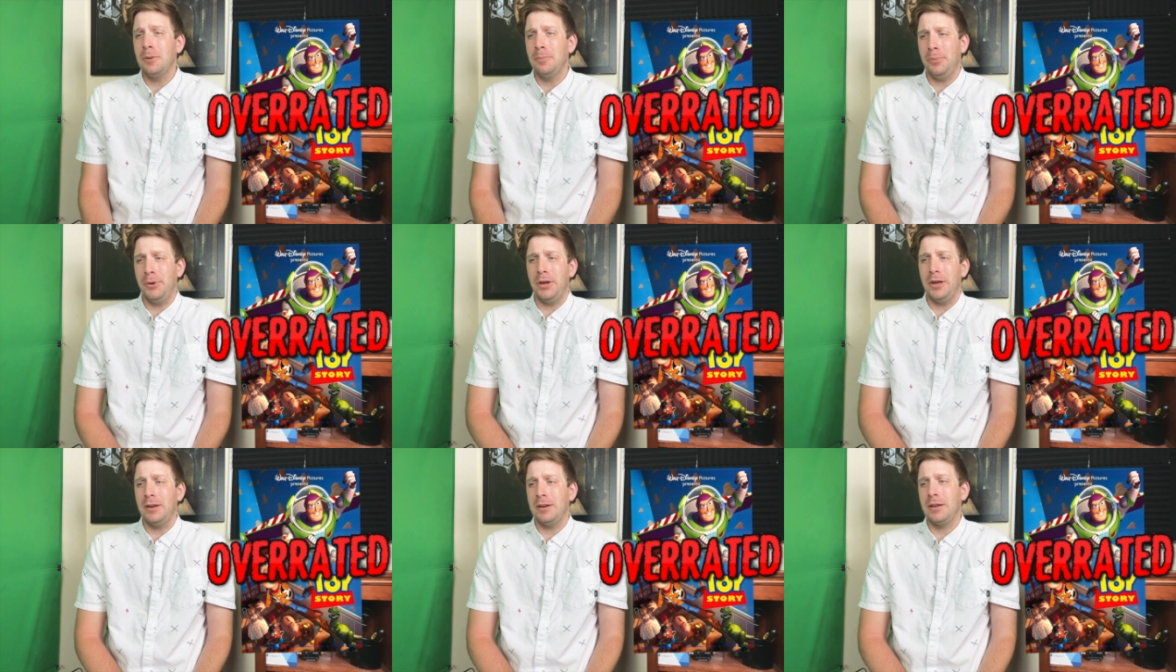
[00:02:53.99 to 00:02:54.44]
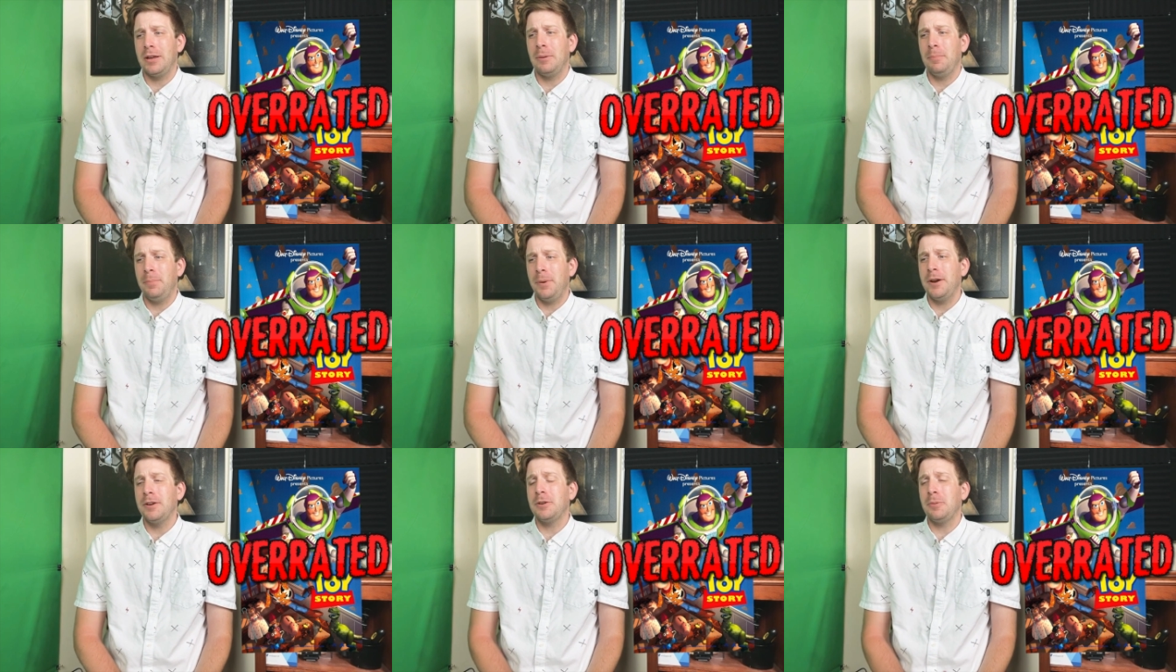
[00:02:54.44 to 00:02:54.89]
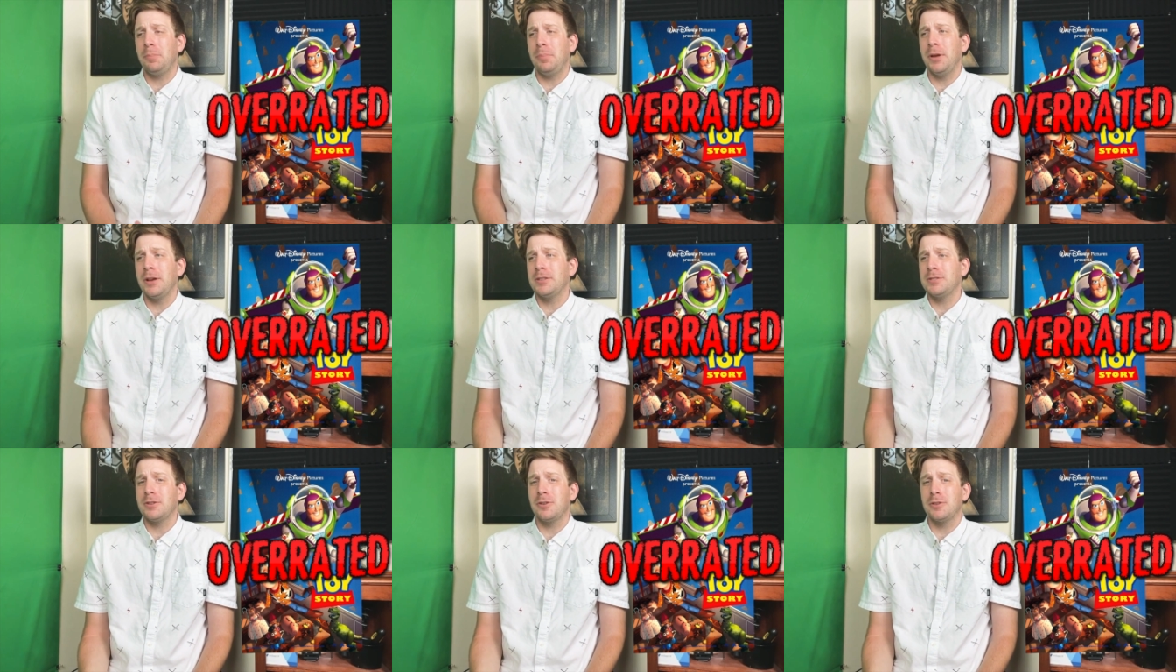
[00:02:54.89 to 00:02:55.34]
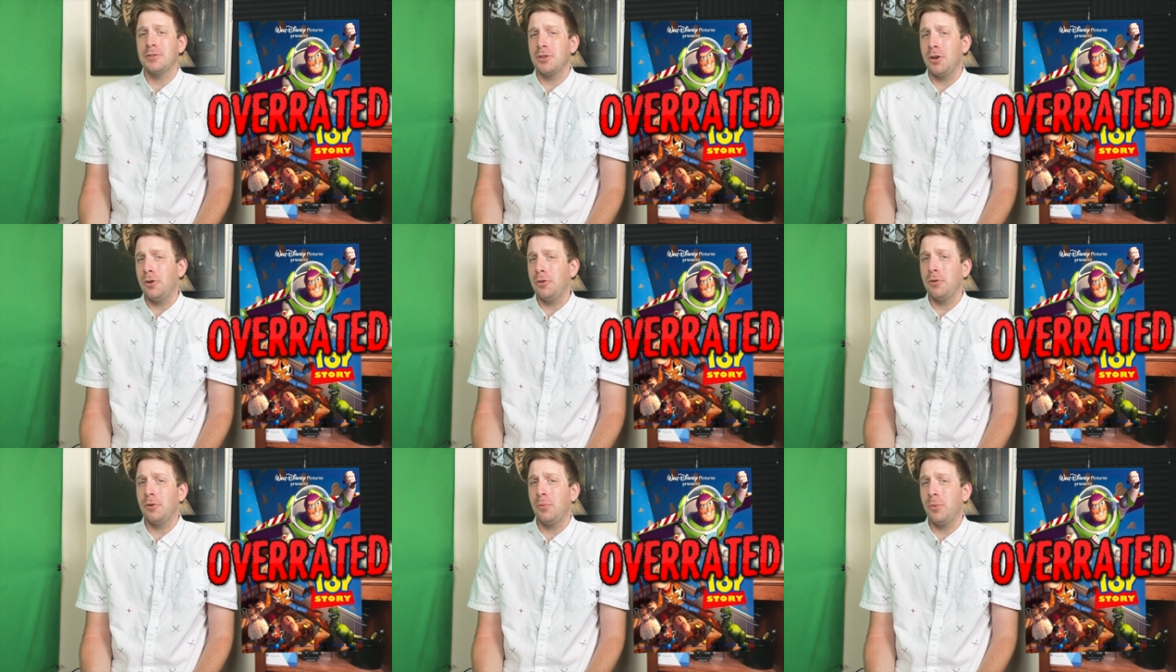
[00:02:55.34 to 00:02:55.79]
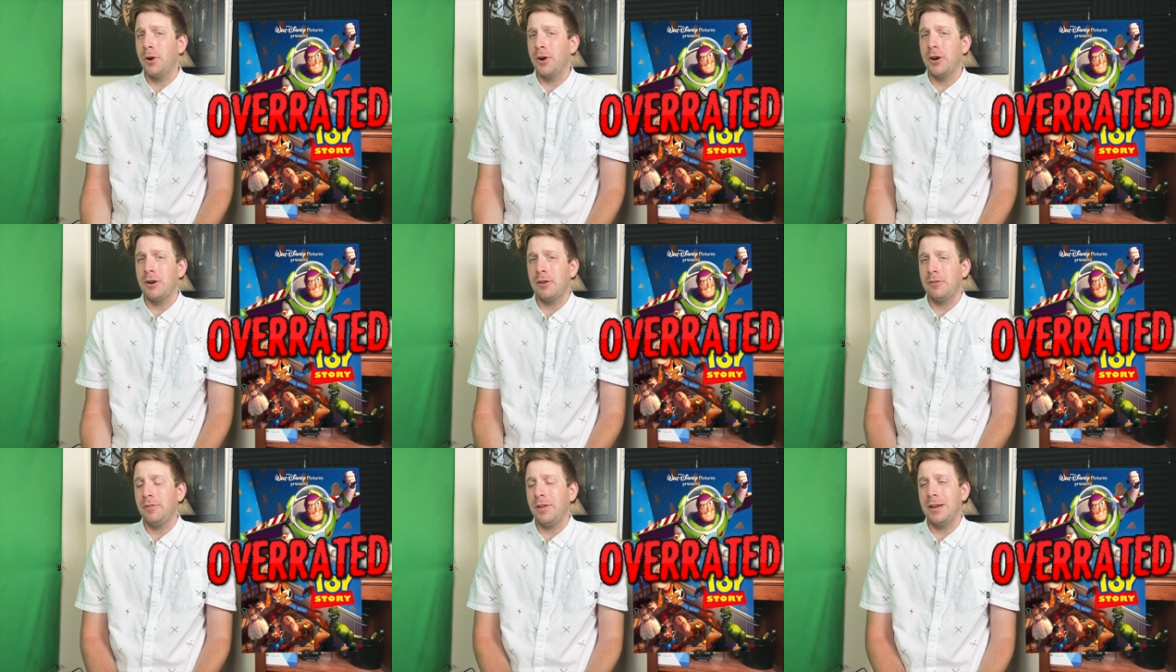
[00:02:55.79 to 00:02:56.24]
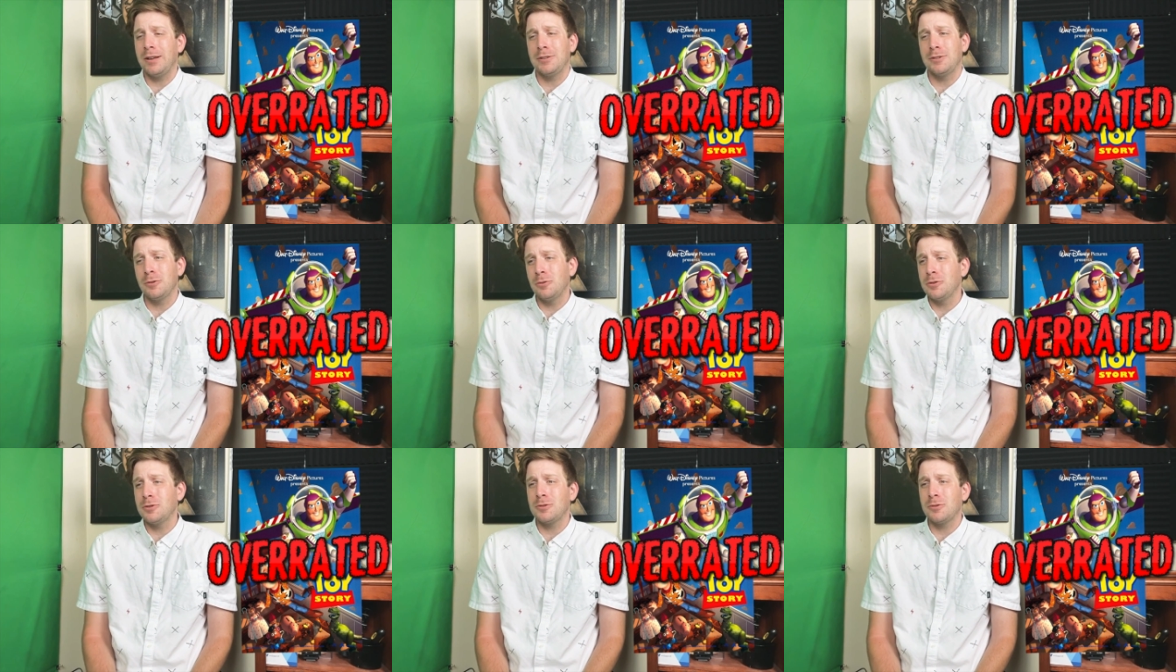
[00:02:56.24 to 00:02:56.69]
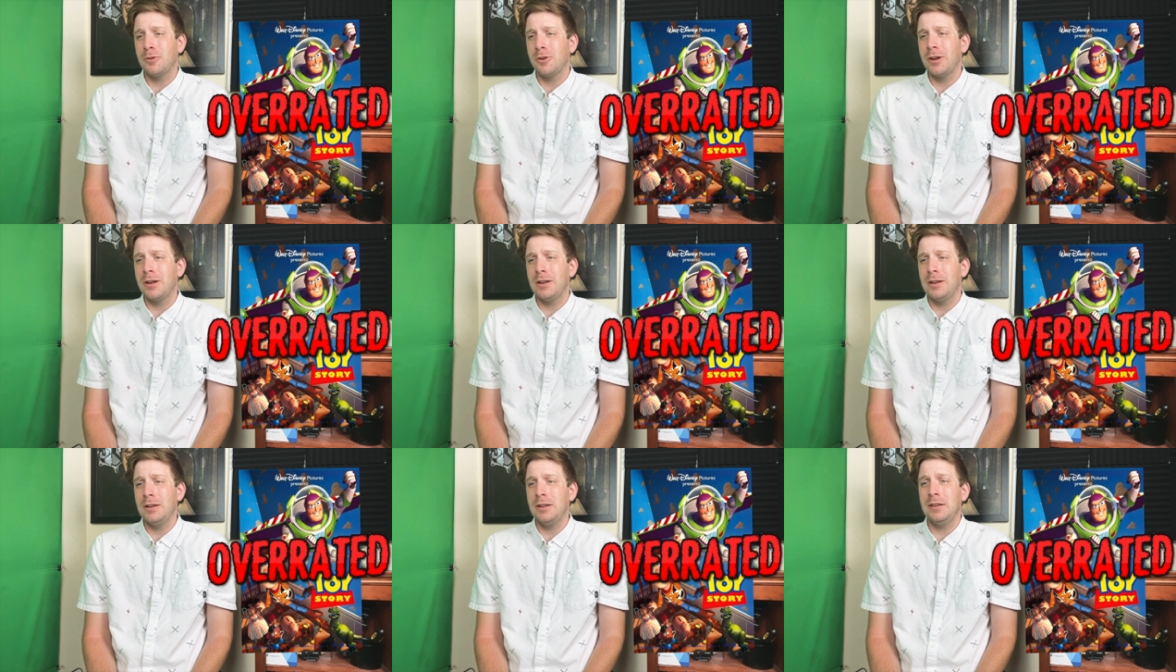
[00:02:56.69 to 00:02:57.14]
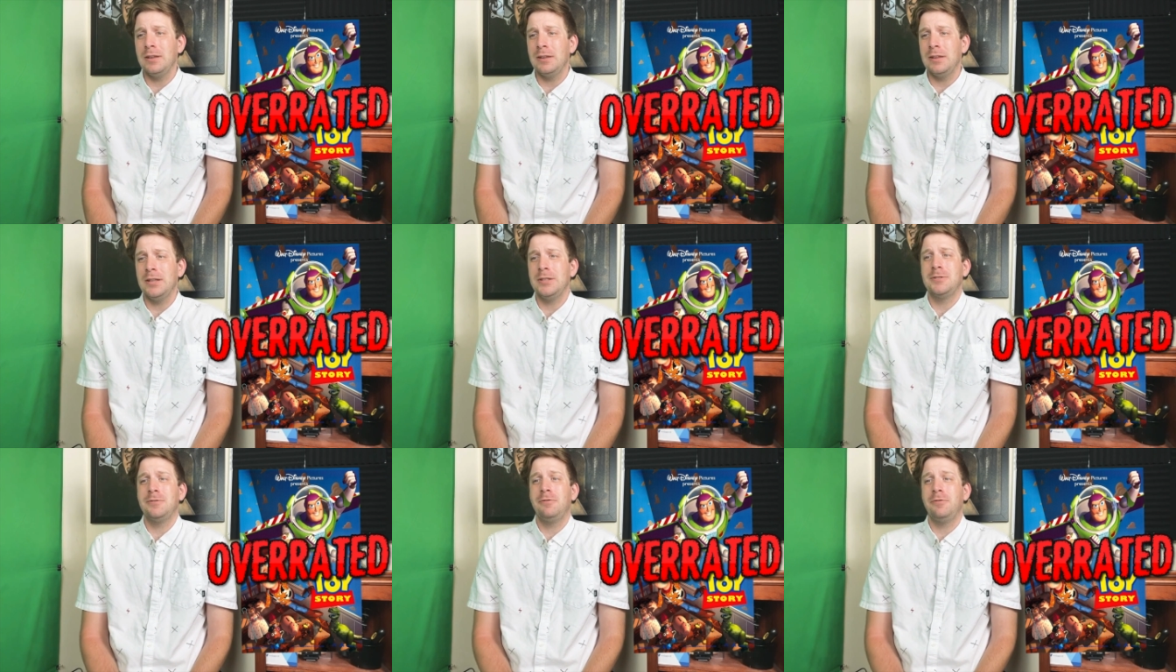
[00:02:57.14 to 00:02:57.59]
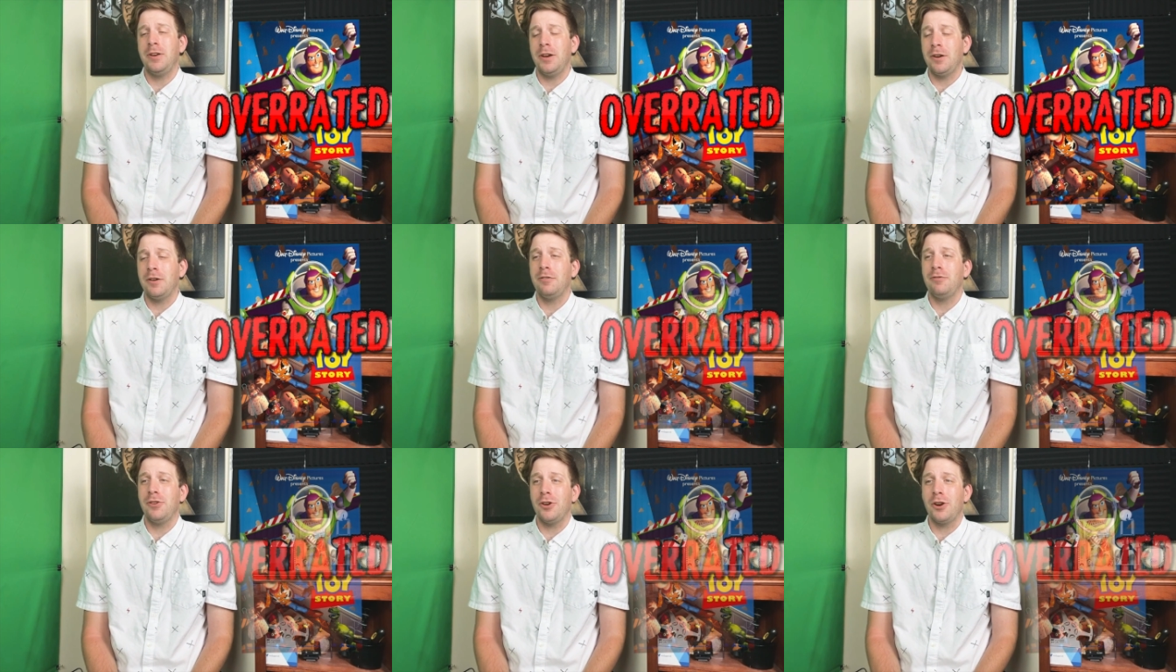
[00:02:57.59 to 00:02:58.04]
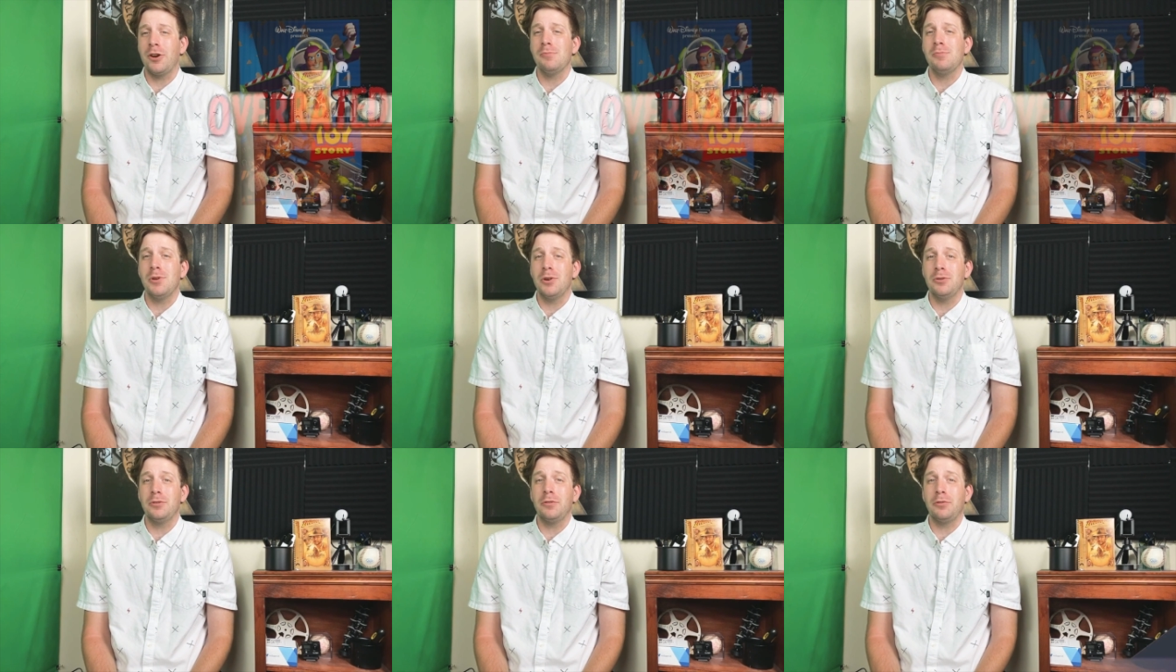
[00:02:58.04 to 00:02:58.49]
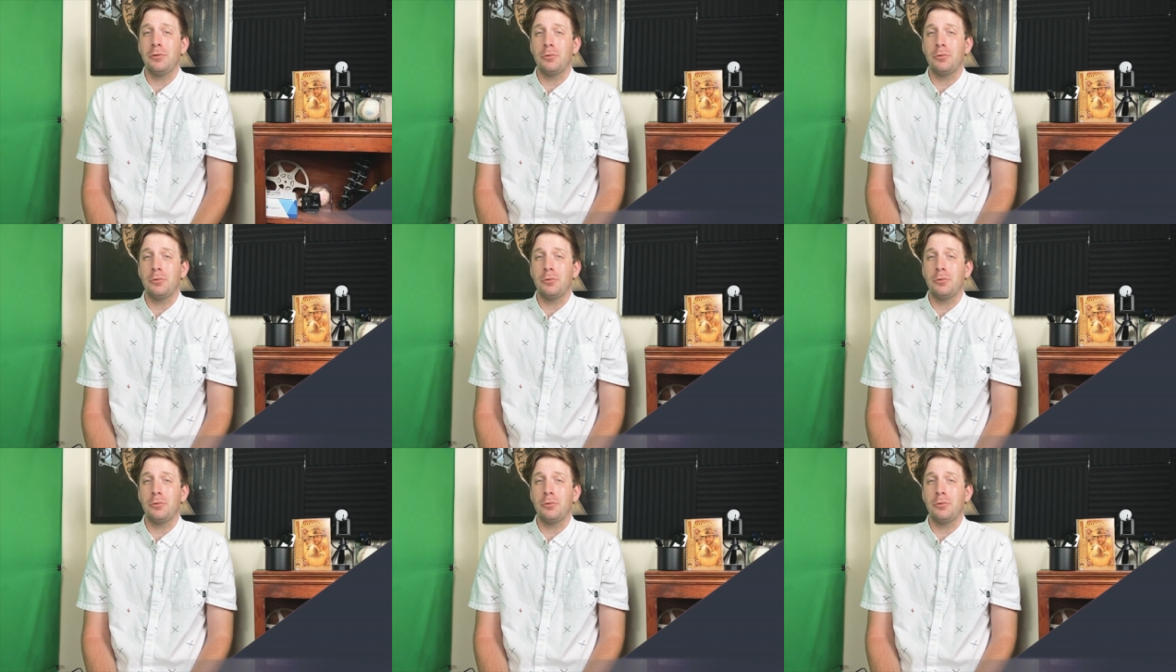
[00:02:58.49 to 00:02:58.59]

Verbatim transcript: But compared to Pixar's other work, like Toy Story is very, very middle of the